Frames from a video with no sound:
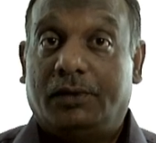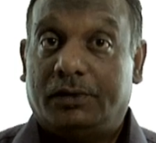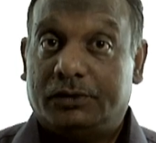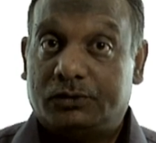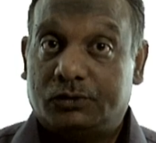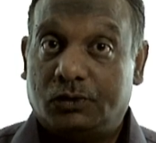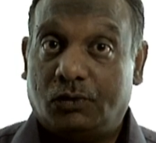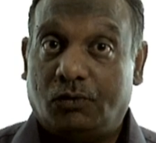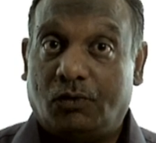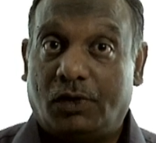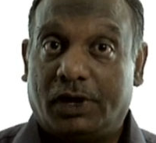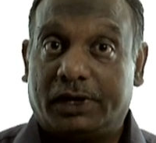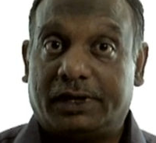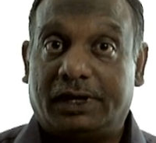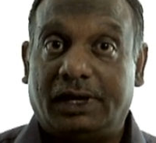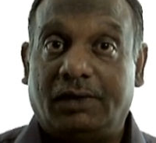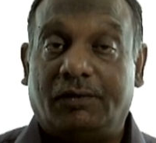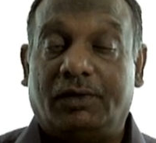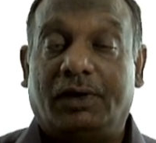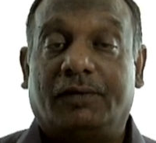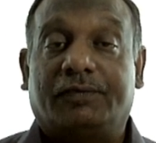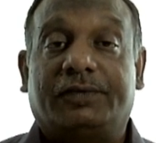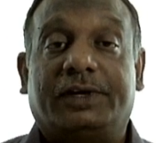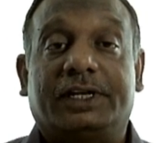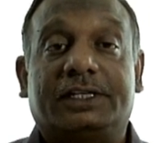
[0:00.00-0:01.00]
So, what
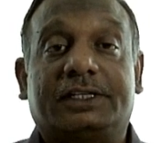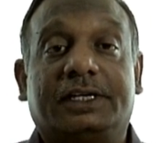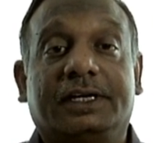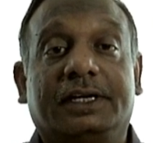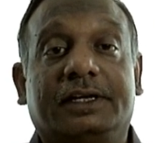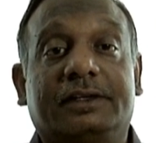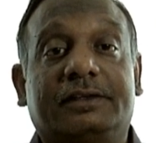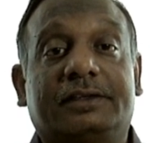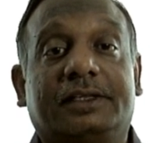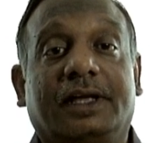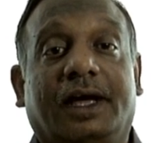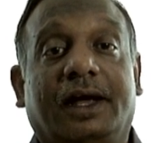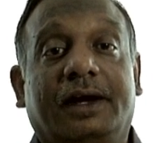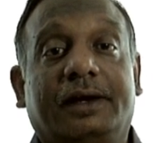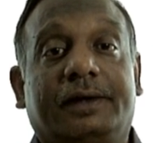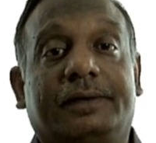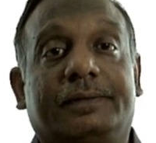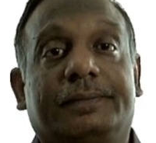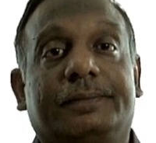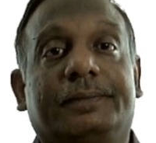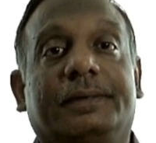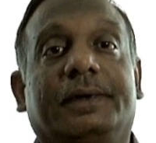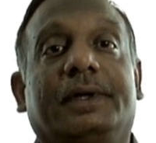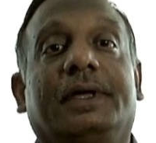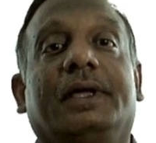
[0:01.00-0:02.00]
level of testing is
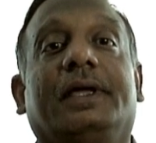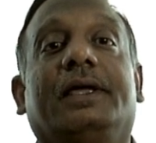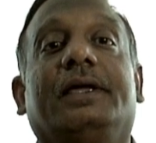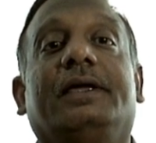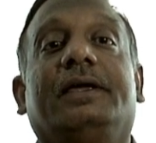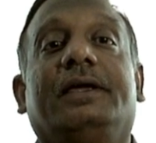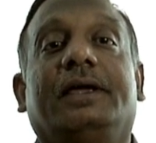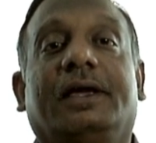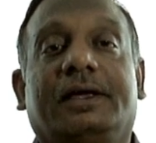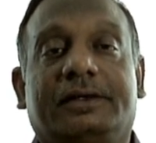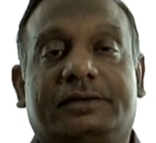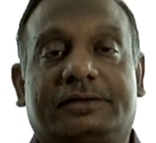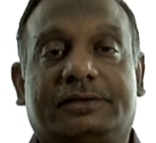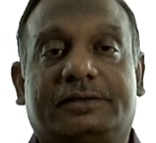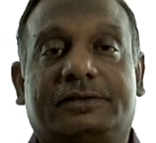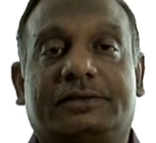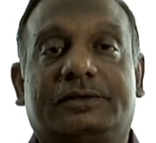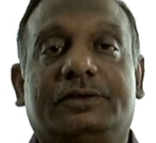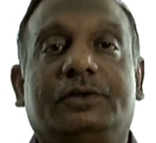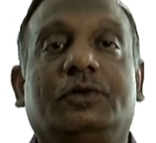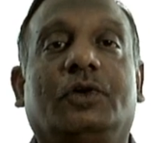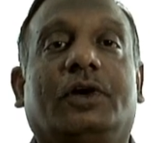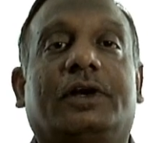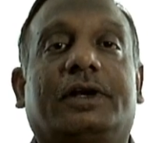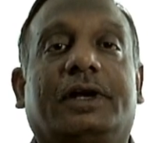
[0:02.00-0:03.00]
that? Yes,
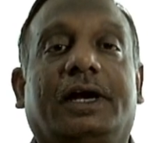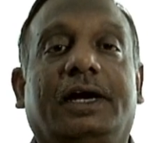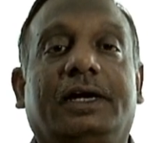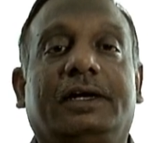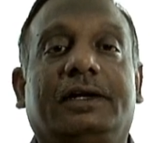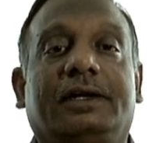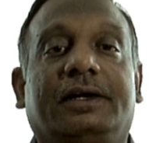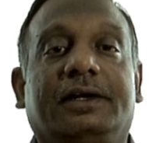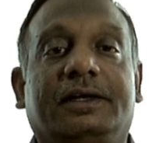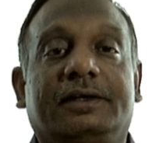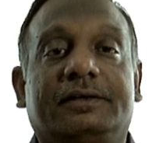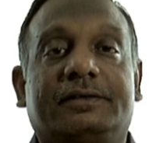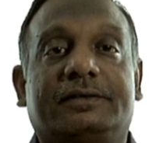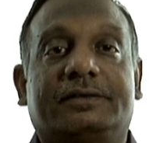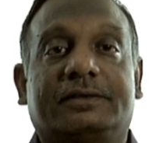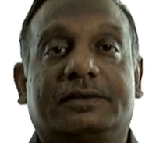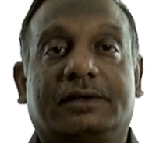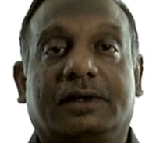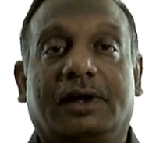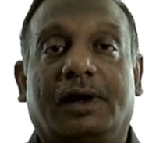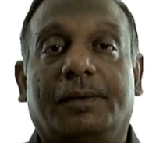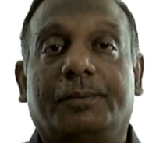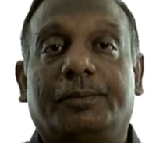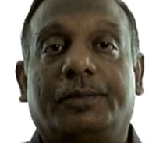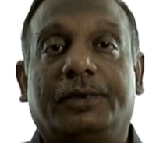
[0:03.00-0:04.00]
you are right, it is
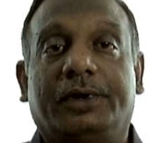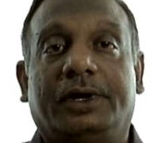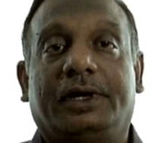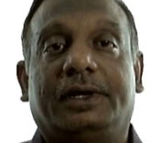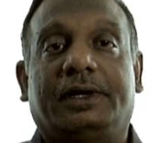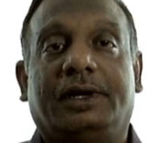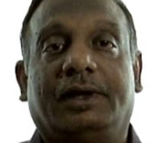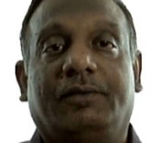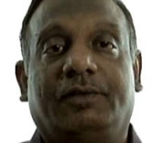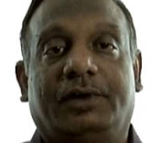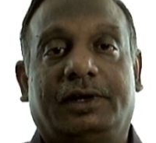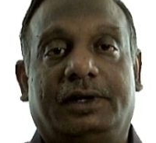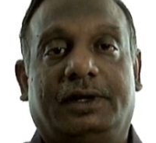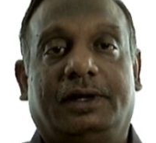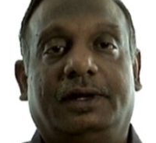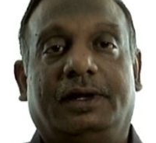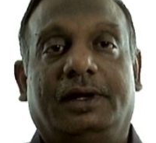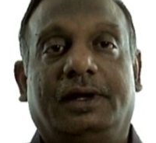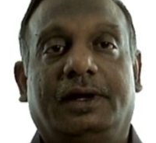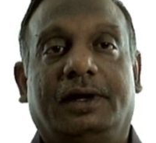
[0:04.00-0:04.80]
component level